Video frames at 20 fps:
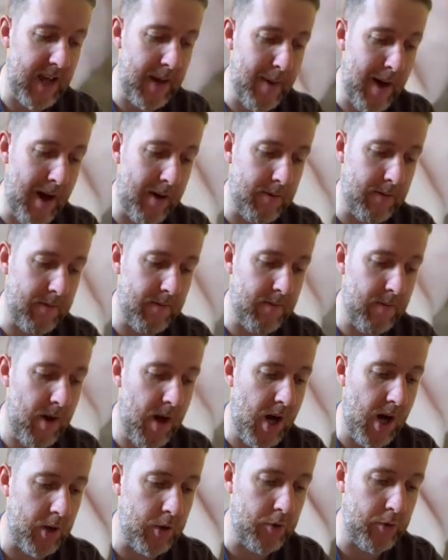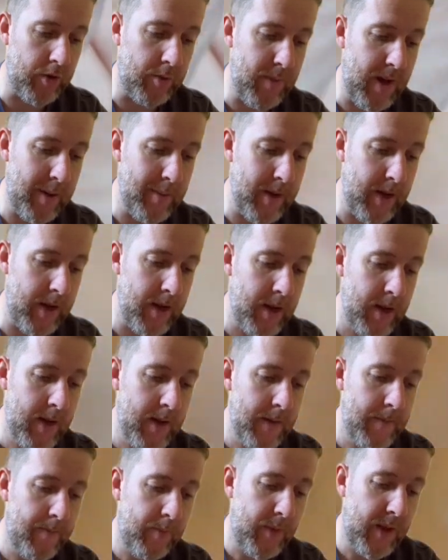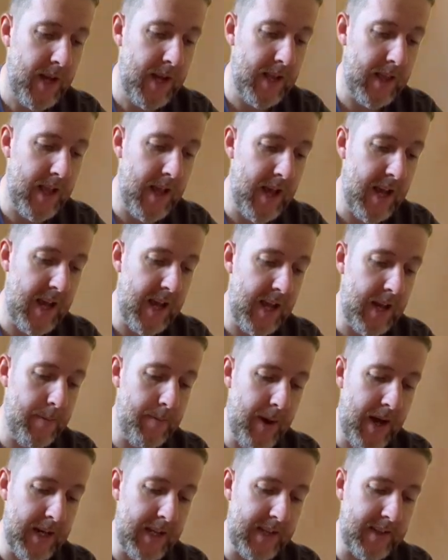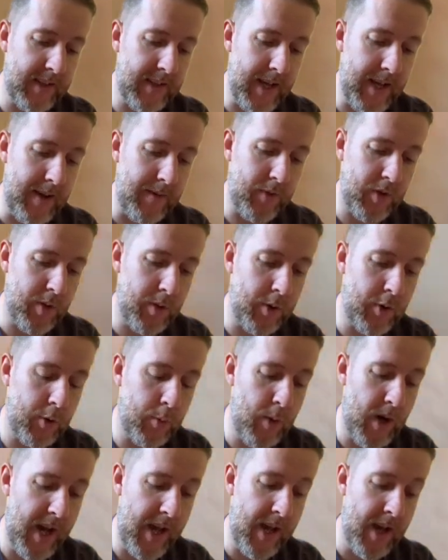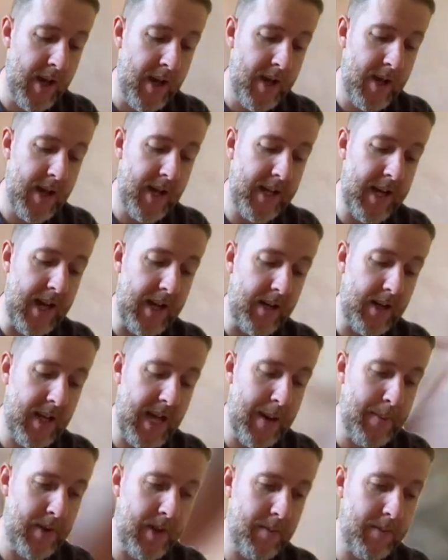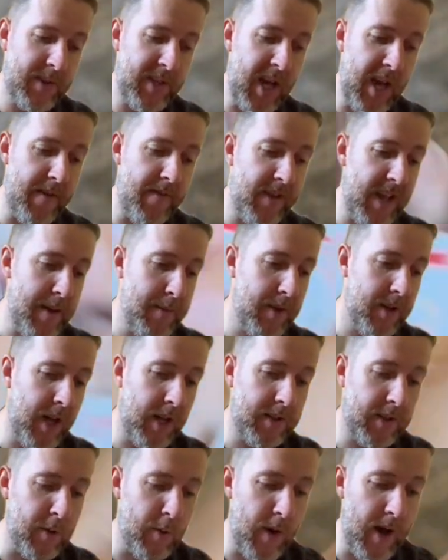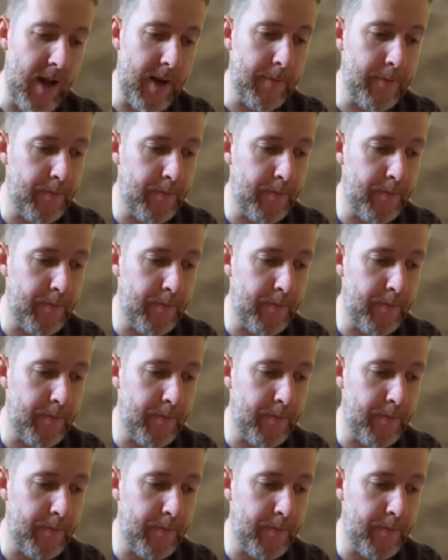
about 100 maybe in there in penny sleeves. So a good way, again, keeping them safe, keep the dust away,